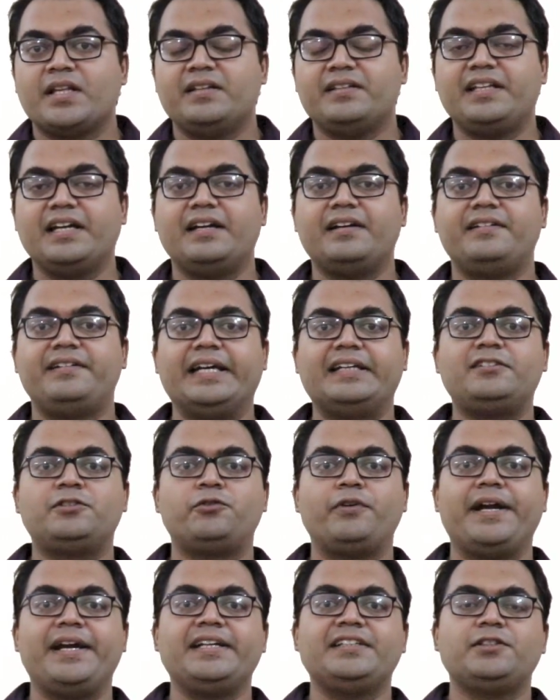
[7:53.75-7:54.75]
Their
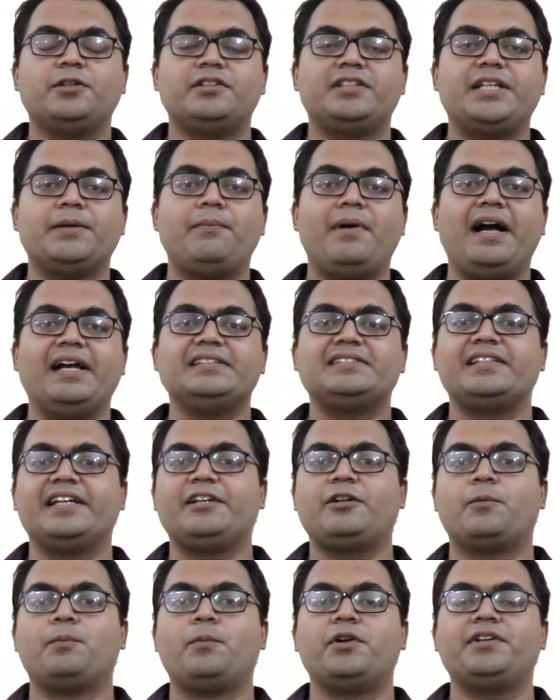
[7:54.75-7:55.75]
death rate or demise
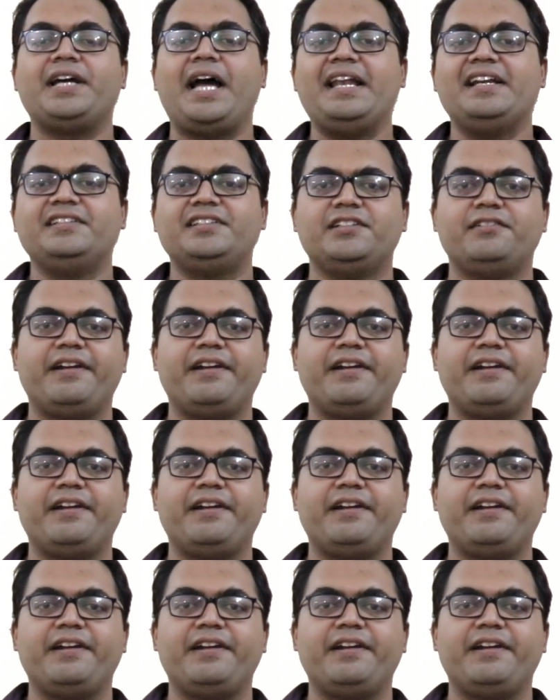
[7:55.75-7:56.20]
rate or mortality